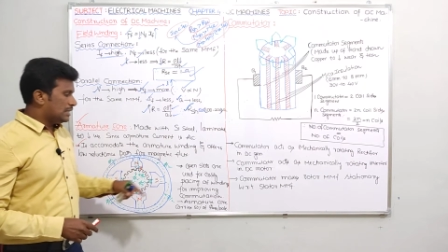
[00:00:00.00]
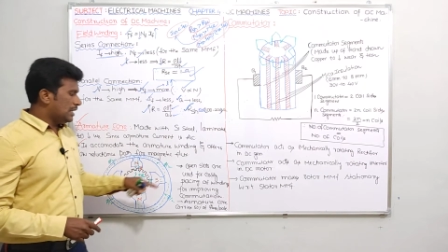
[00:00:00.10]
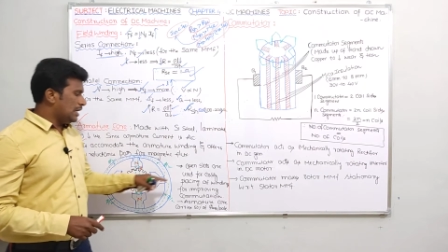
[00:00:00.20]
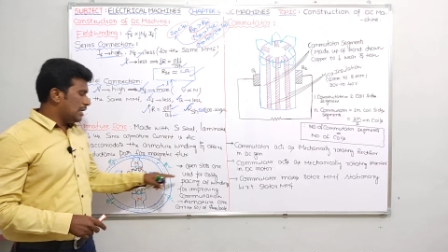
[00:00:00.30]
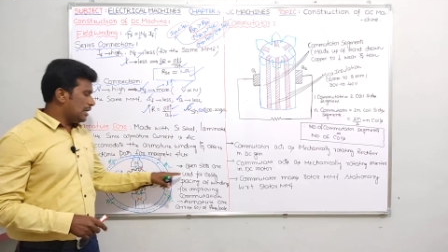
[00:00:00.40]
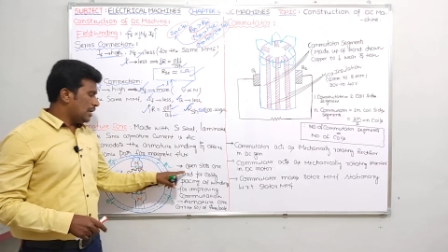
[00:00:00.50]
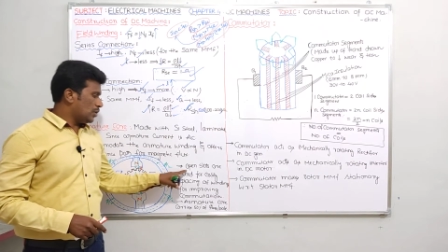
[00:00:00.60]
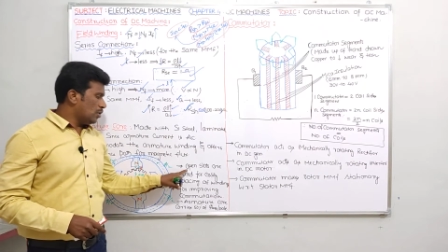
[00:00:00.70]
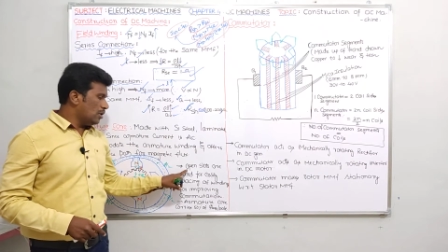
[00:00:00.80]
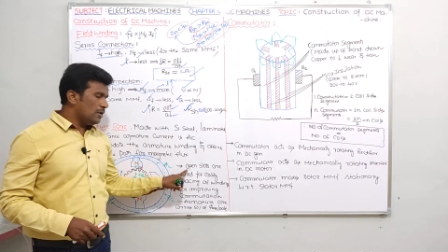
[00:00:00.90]
There I
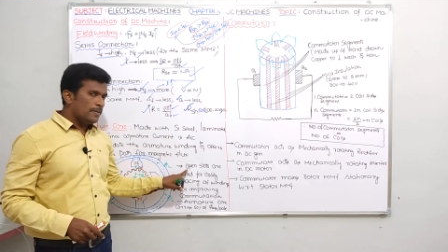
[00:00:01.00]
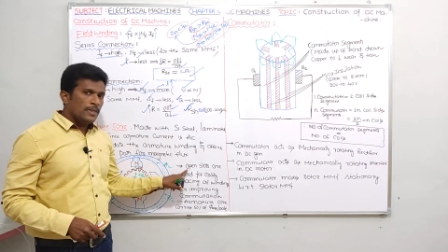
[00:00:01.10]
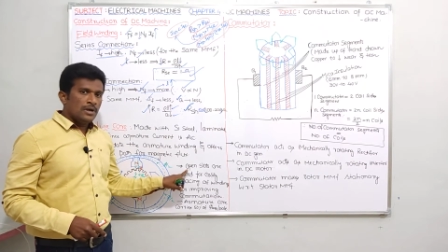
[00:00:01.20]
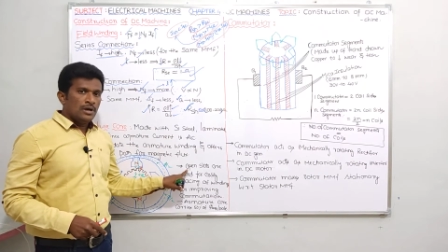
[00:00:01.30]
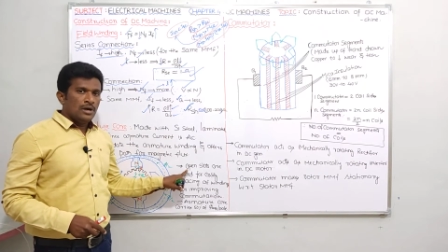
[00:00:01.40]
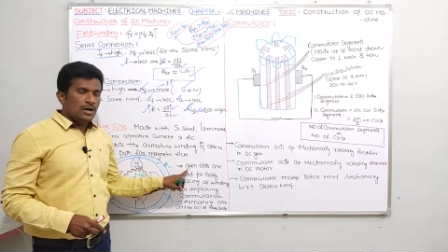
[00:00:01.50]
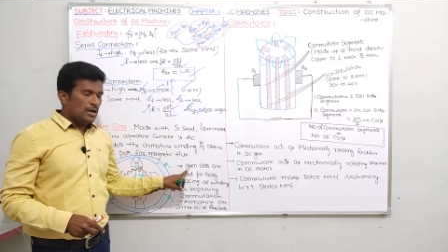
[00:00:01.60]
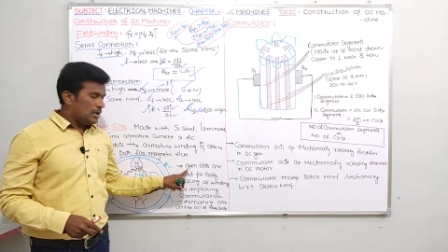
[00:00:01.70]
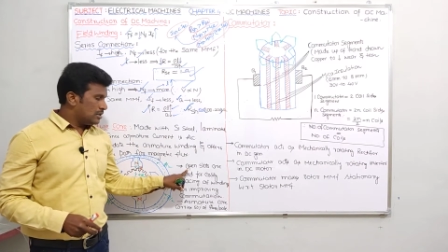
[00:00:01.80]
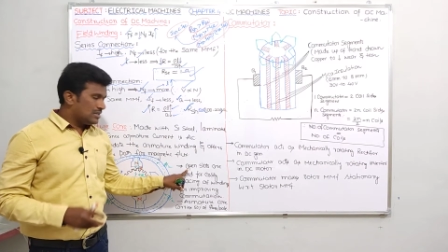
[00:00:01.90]

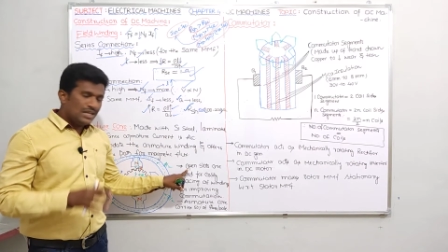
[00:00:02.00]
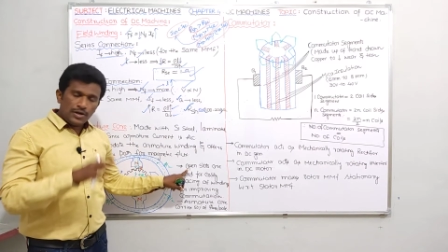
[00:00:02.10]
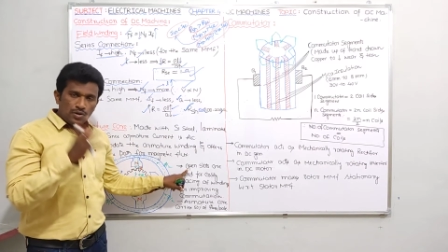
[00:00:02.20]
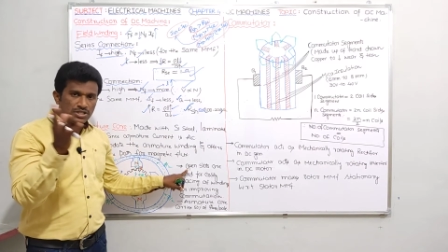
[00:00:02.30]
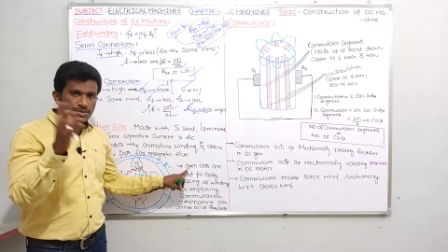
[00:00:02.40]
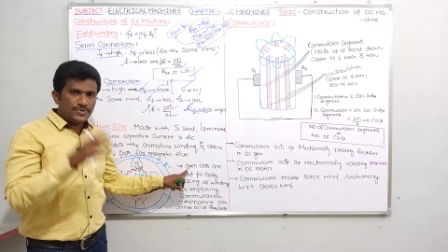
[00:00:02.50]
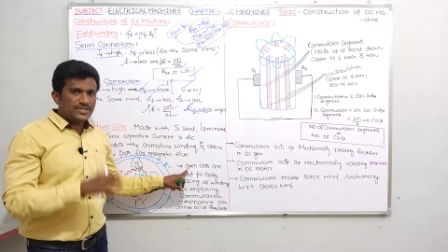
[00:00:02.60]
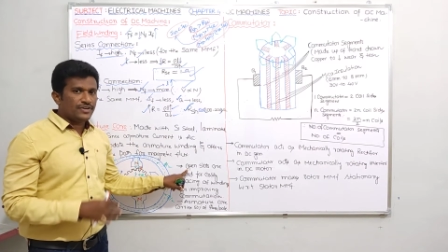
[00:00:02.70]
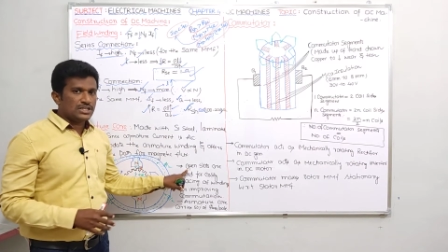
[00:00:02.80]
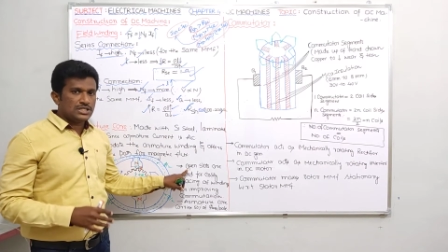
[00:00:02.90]
told some
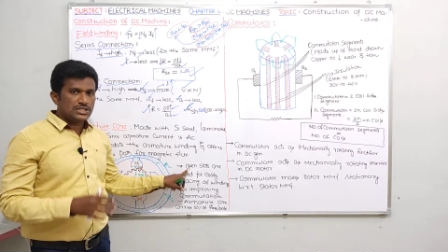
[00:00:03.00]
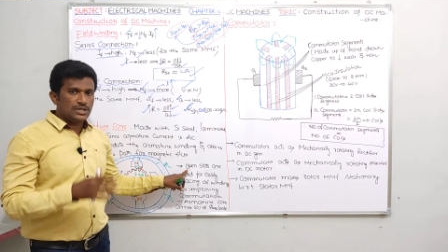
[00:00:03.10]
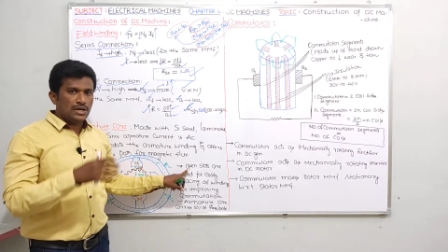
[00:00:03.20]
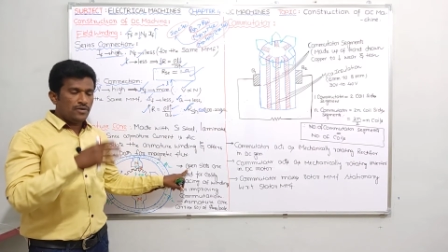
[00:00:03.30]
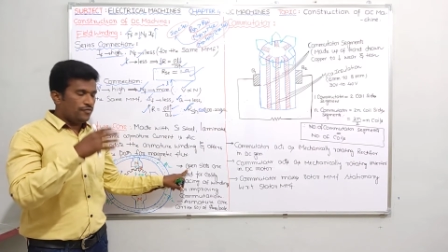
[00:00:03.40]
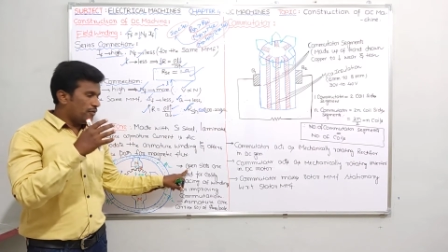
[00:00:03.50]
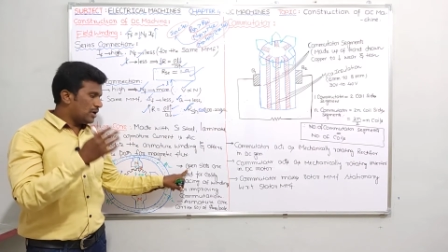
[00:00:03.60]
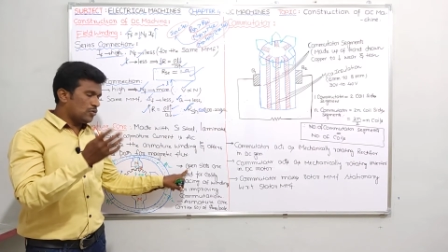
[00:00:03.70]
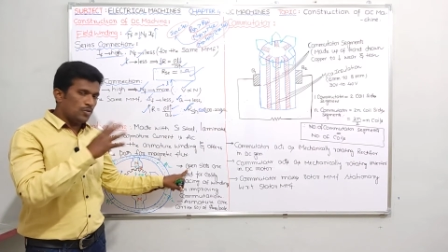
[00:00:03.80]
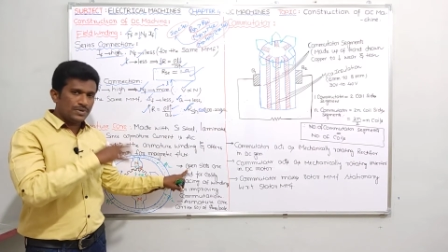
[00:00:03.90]
specifications
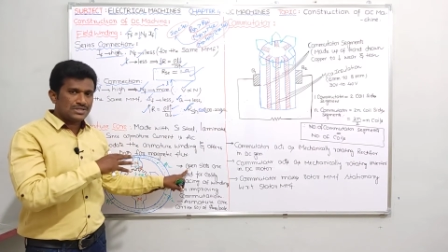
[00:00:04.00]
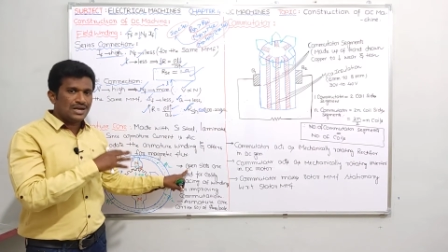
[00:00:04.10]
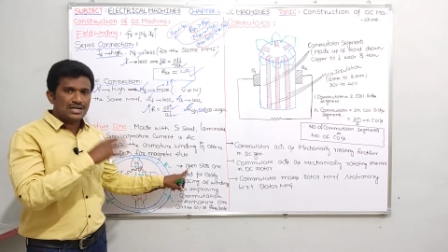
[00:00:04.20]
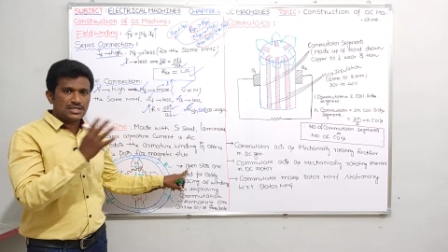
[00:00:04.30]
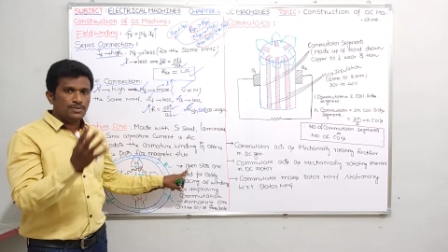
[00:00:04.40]
for open slots,